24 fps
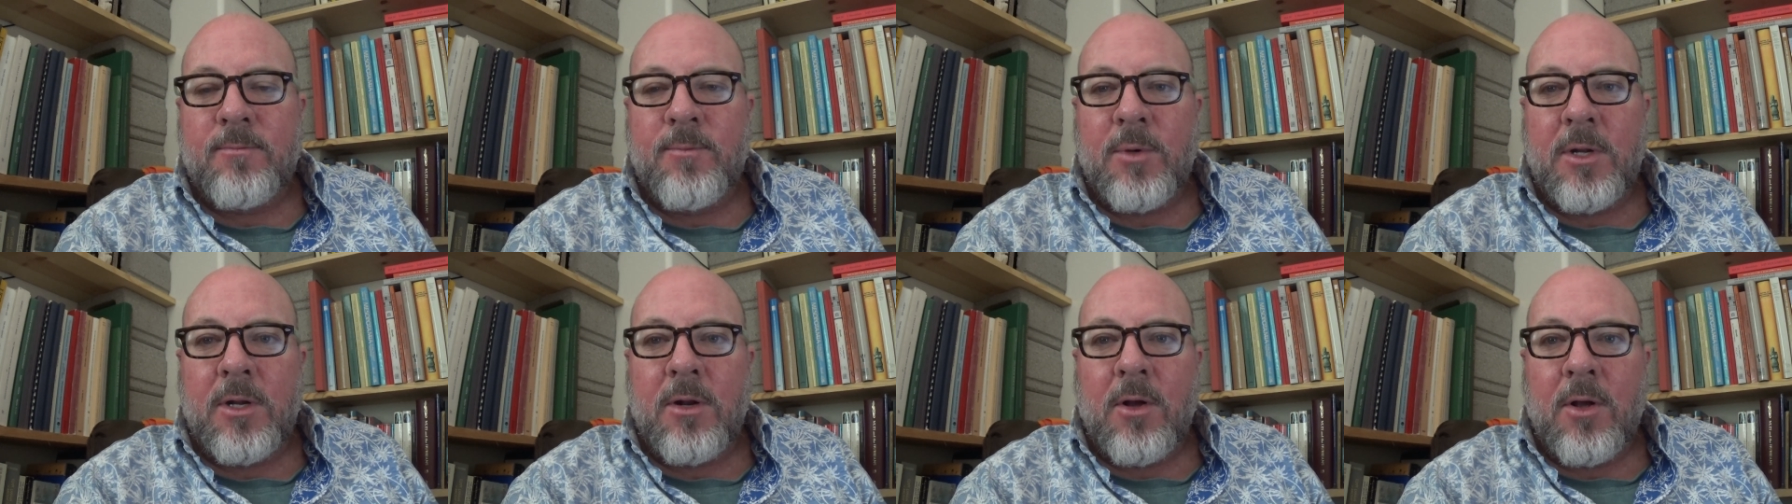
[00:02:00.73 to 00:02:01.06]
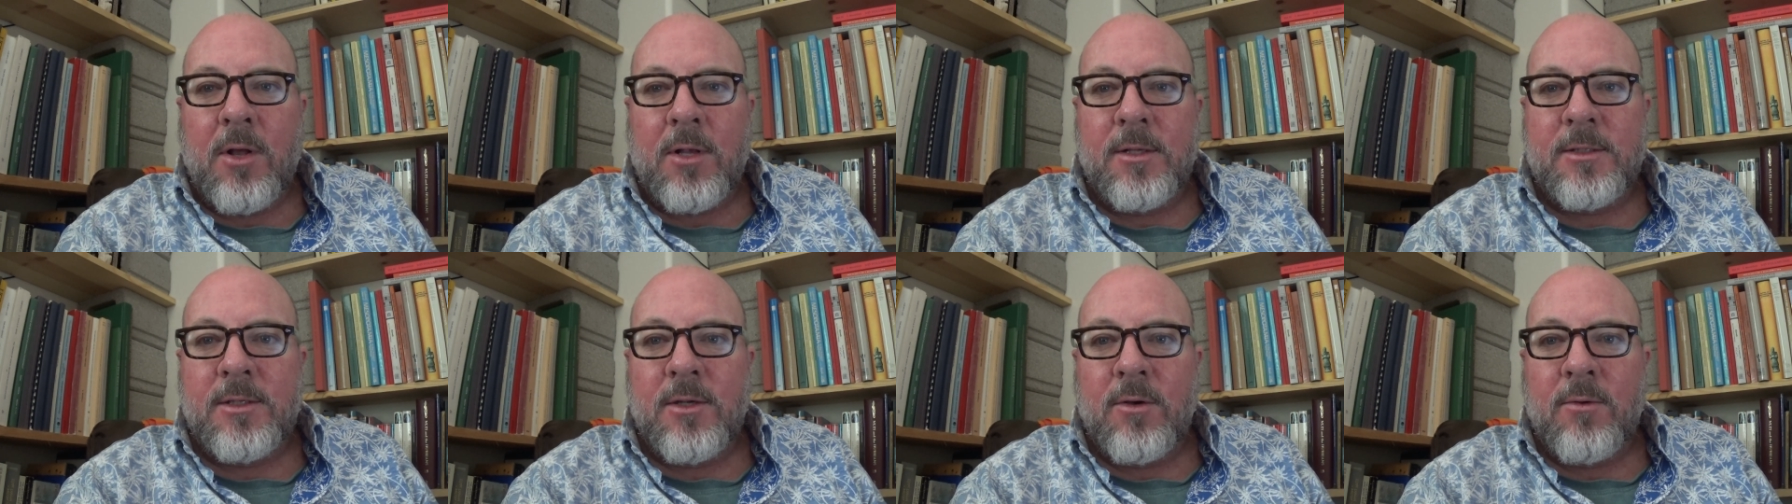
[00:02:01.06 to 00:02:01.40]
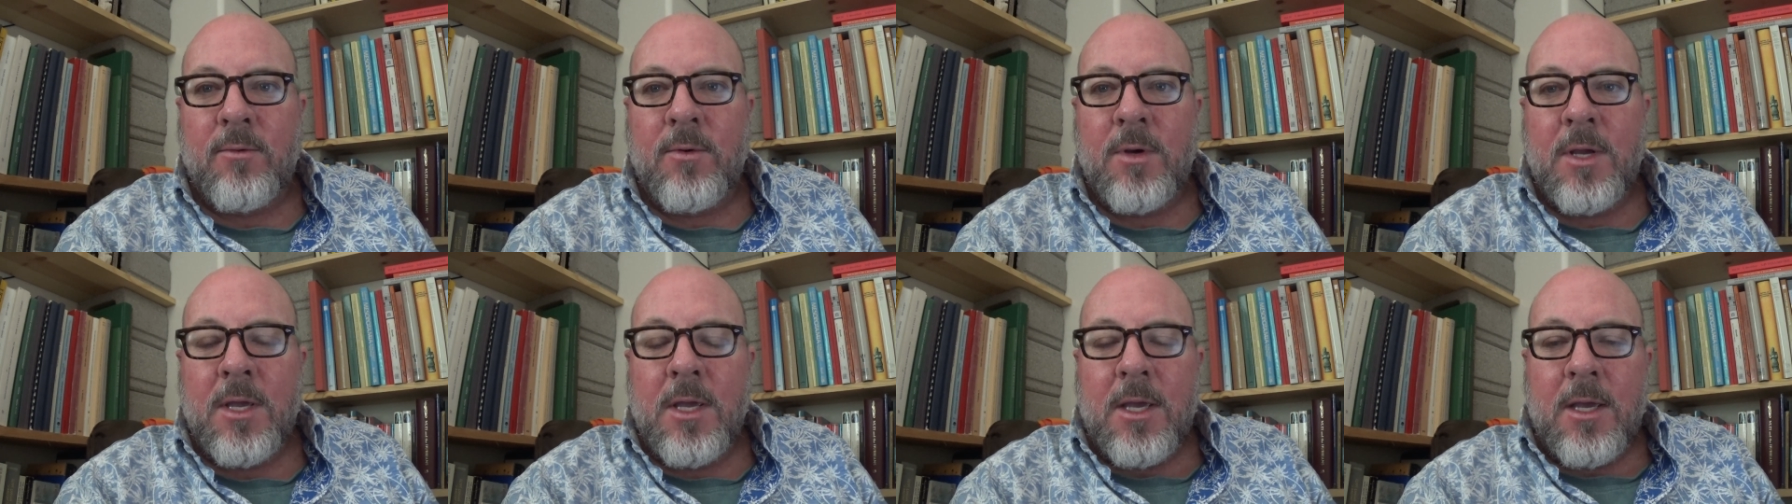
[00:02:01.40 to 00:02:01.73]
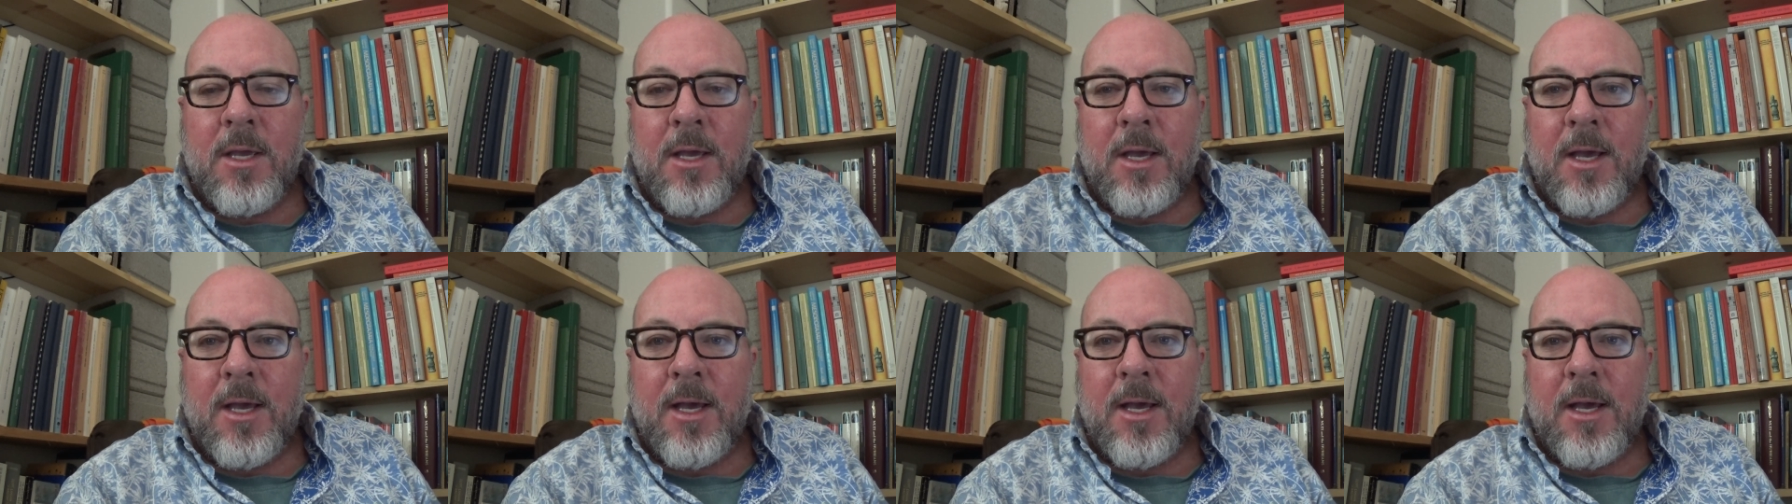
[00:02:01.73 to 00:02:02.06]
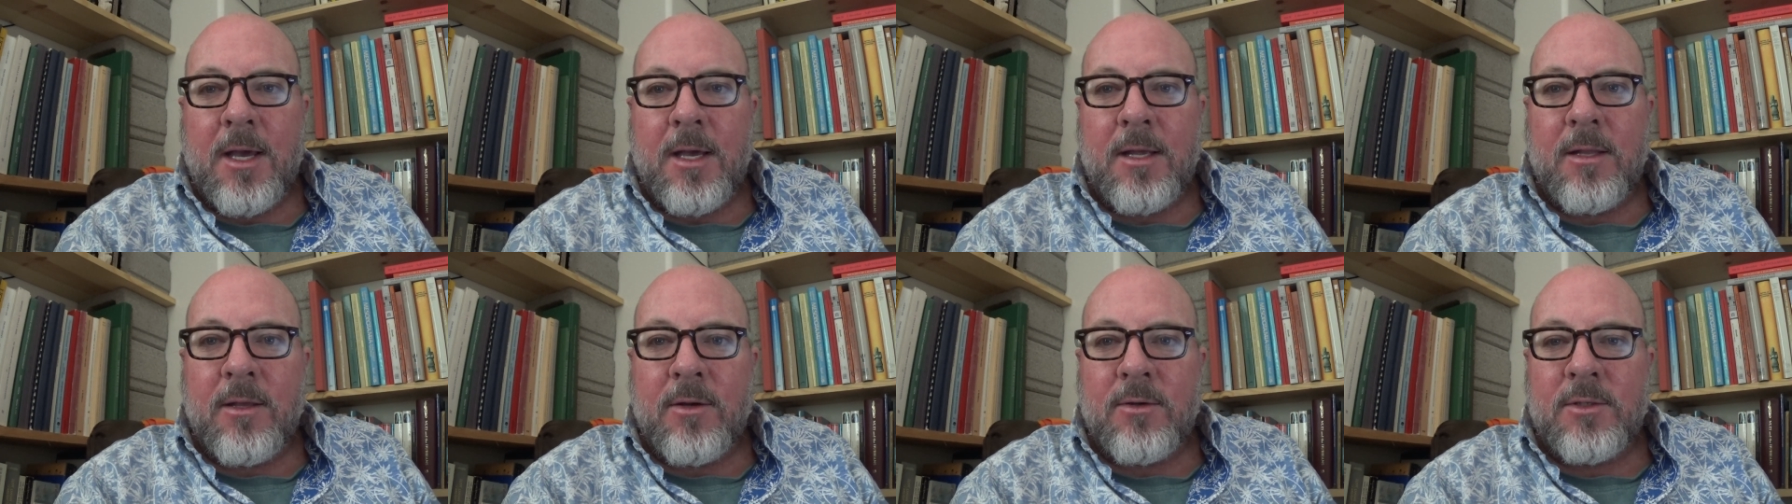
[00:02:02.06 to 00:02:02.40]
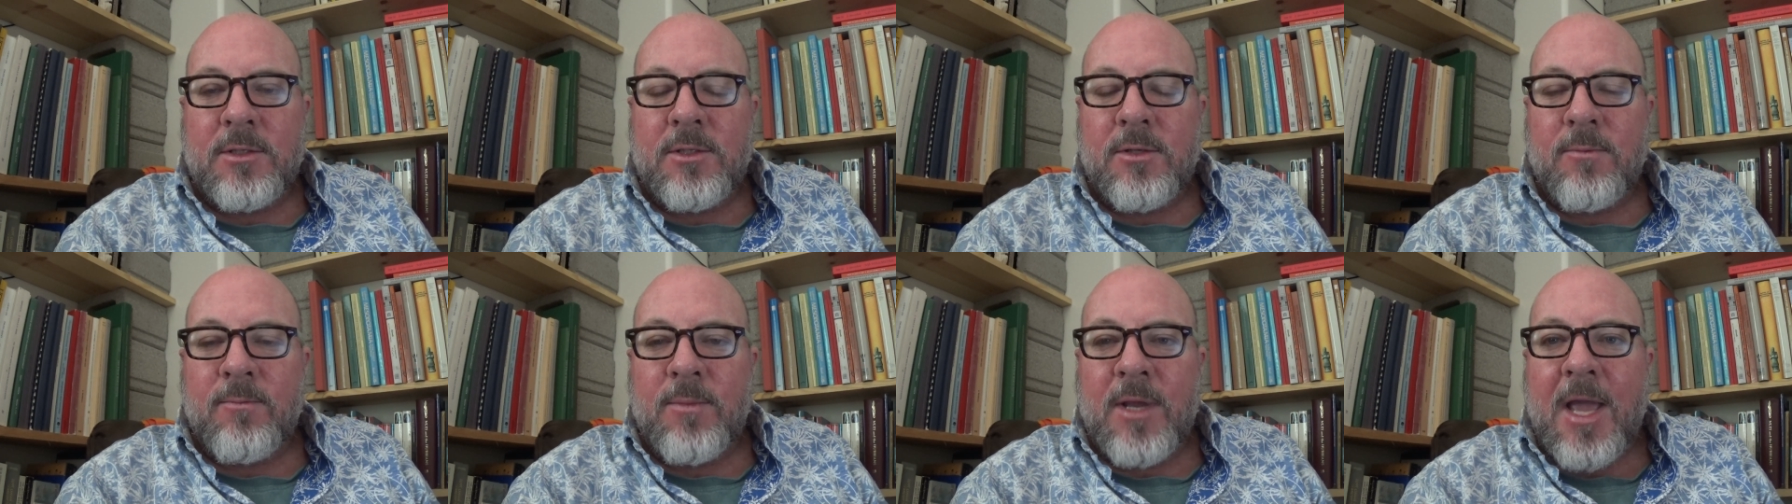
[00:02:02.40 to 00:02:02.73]
but also uh,
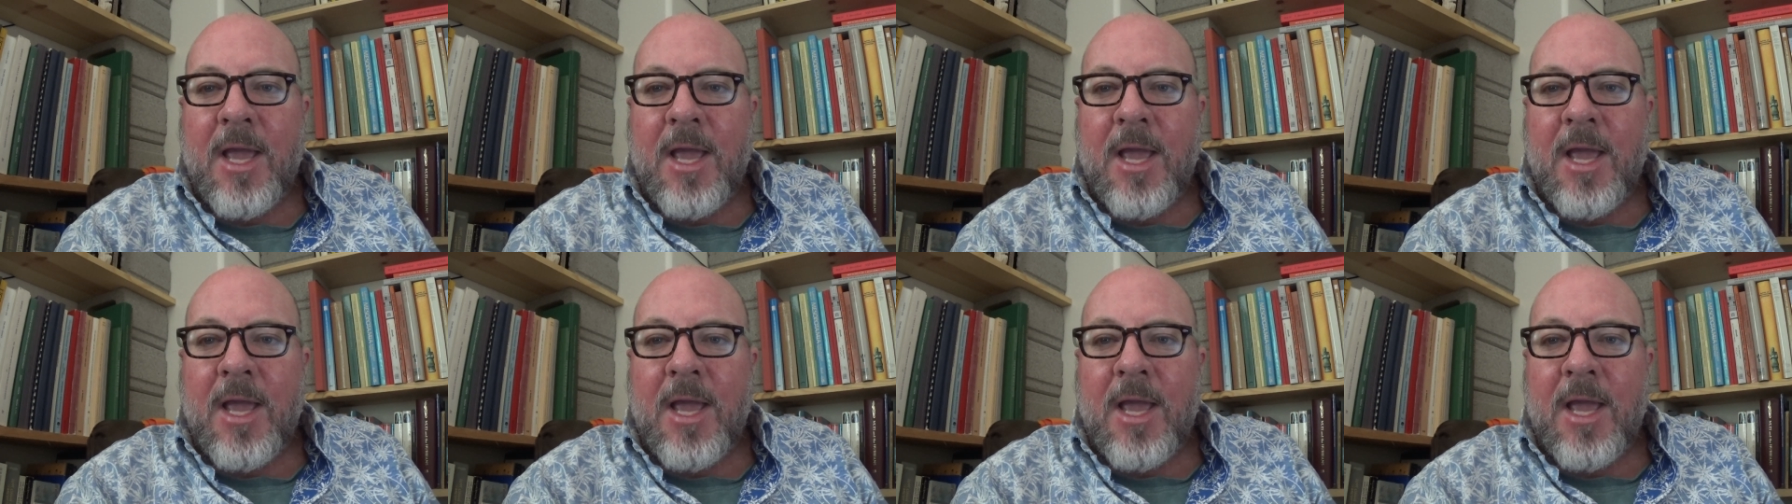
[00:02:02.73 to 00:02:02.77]
there's some